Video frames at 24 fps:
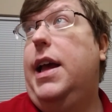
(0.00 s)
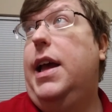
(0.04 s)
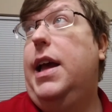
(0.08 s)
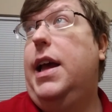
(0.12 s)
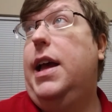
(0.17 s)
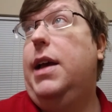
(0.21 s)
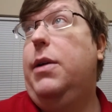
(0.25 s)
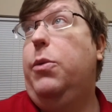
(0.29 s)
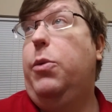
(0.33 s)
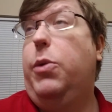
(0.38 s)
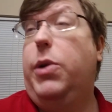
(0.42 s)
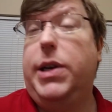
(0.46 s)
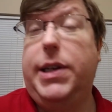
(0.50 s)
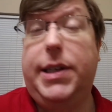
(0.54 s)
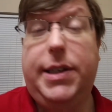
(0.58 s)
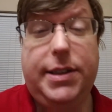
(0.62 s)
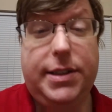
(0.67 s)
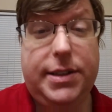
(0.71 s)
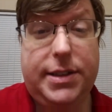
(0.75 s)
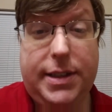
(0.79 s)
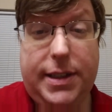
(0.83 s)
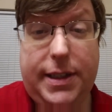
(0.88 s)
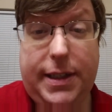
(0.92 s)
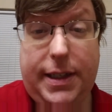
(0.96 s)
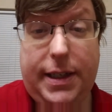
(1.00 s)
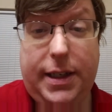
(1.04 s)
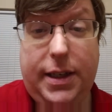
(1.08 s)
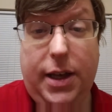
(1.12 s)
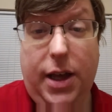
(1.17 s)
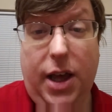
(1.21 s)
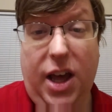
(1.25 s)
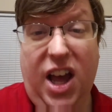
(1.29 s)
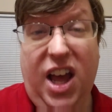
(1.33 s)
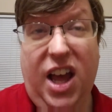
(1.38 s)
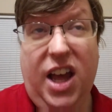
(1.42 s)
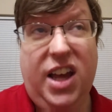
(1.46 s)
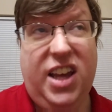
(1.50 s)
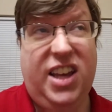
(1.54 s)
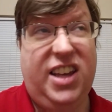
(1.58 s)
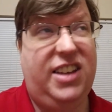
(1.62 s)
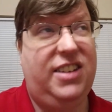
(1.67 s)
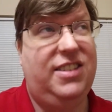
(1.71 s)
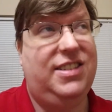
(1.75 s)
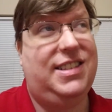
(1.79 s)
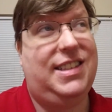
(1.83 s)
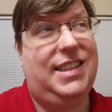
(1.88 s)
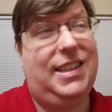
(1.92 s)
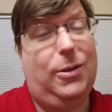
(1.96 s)
And what do you see? You
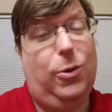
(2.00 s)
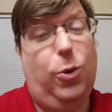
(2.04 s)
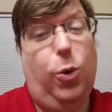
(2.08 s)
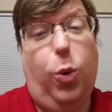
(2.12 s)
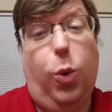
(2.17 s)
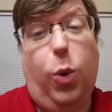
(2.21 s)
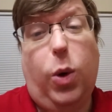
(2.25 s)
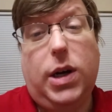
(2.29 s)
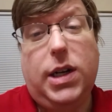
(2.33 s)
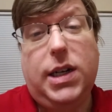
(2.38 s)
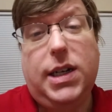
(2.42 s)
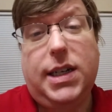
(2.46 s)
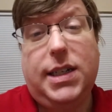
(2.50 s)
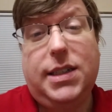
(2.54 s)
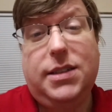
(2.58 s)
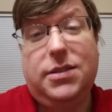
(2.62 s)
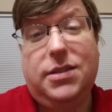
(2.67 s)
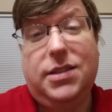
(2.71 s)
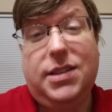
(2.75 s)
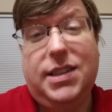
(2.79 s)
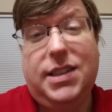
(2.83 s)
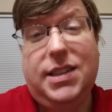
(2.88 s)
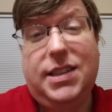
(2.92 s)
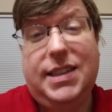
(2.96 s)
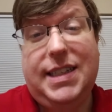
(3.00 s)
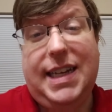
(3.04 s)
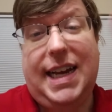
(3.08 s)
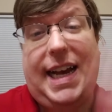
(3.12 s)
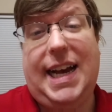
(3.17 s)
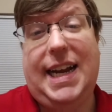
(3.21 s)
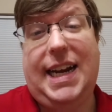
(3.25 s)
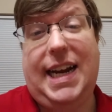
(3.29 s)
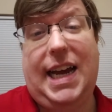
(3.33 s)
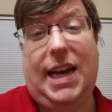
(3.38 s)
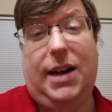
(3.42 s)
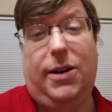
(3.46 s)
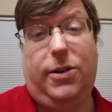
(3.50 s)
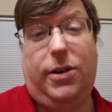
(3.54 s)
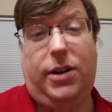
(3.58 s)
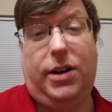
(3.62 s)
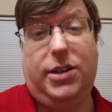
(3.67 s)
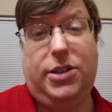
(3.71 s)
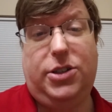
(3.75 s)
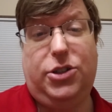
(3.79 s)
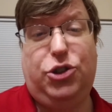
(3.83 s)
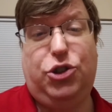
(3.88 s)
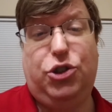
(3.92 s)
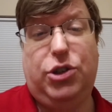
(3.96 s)
see 100 Todd
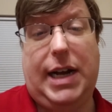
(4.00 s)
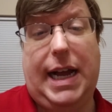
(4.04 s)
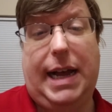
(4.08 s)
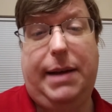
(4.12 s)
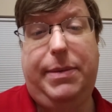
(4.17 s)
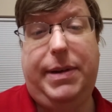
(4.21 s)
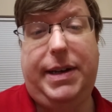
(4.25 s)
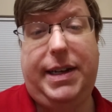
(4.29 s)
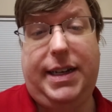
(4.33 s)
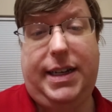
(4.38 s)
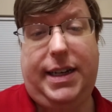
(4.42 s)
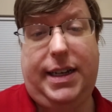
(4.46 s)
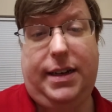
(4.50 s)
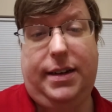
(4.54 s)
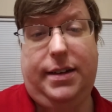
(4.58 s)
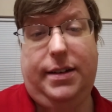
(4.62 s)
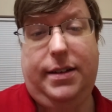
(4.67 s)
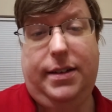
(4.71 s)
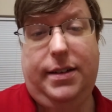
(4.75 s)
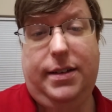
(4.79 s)
Howards dropping in.